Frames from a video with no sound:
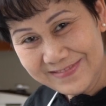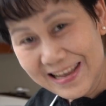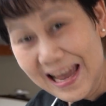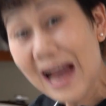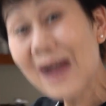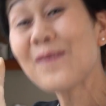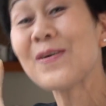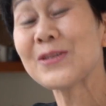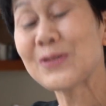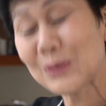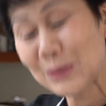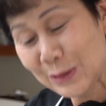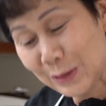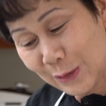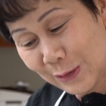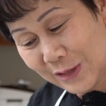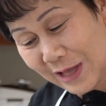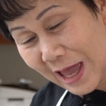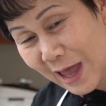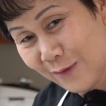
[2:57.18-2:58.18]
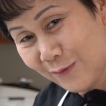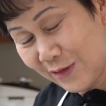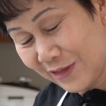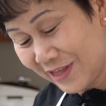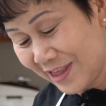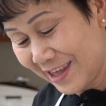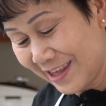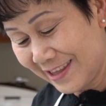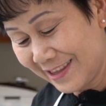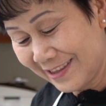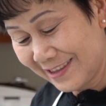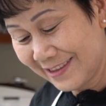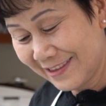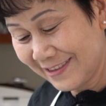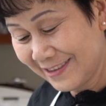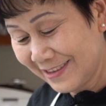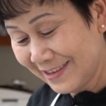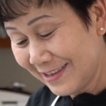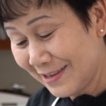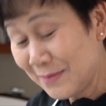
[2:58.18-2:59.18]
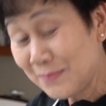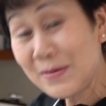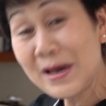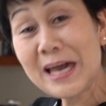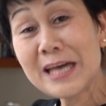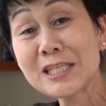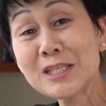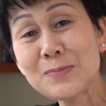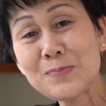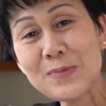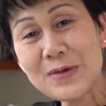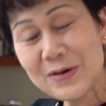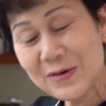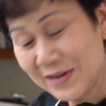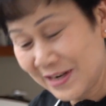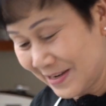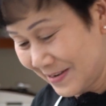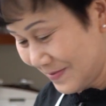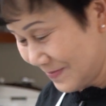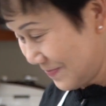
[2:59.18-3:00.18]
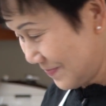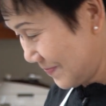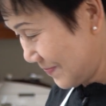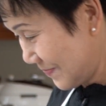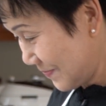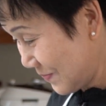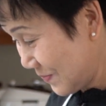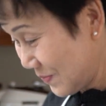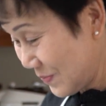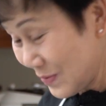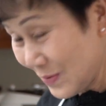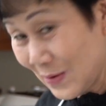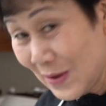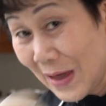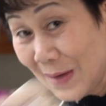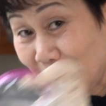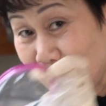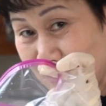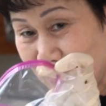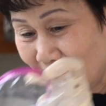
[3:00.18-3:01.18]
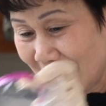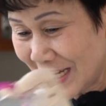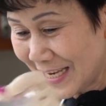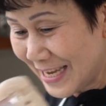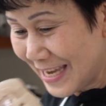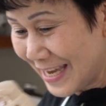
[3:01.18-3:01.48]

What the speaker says: I want to show you everything. My experience. You have to put in